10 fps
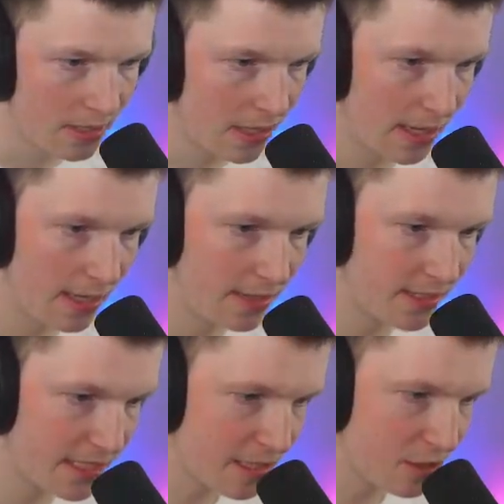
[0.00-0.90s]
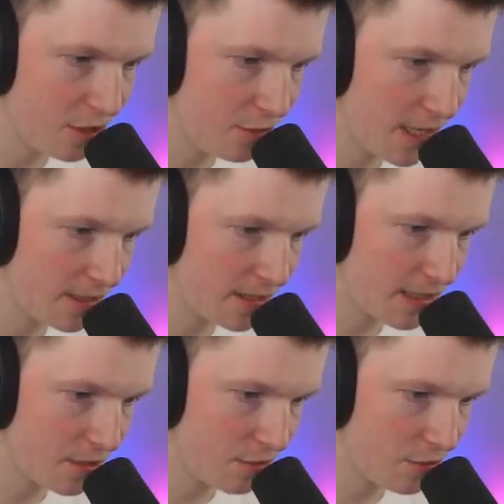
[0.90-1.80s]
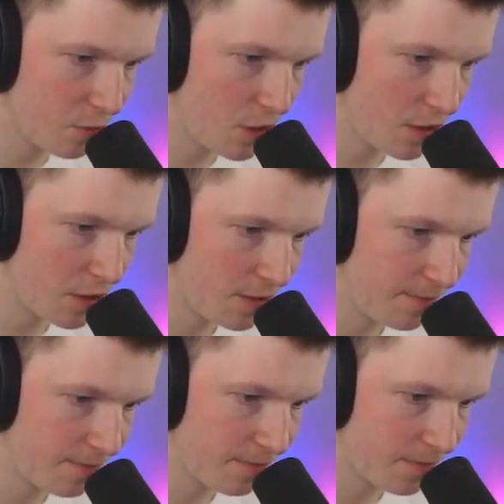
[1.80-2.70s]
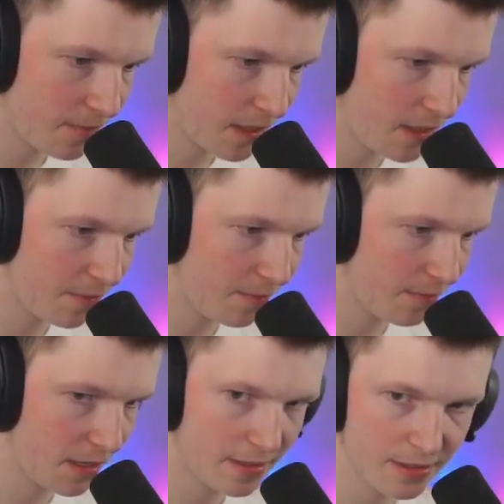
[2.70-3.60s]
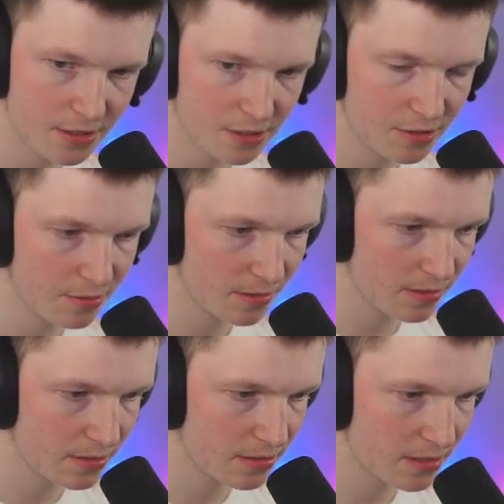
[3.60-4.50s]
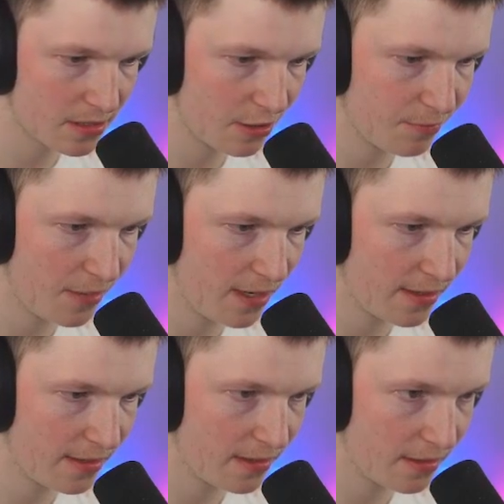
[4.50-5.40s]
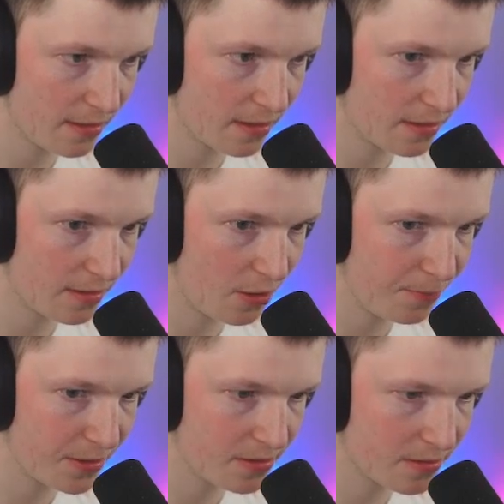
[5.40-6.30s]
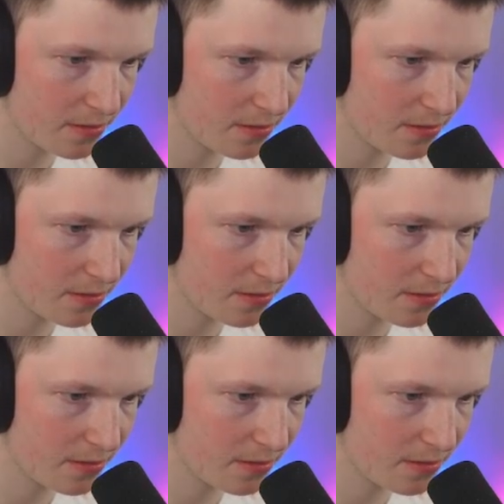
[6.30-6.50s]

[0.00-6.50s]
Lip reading: The Dick Do, yeah, Dick Do's work. I need to set up my hobbies,